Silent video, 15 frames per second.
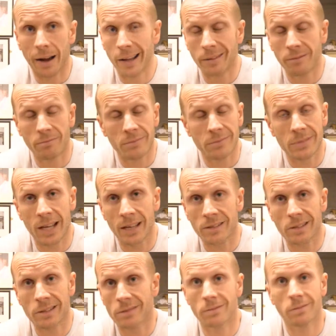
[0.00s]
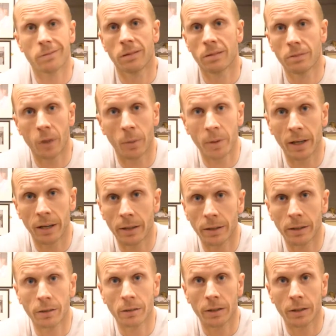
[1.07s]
then Taz just dominated.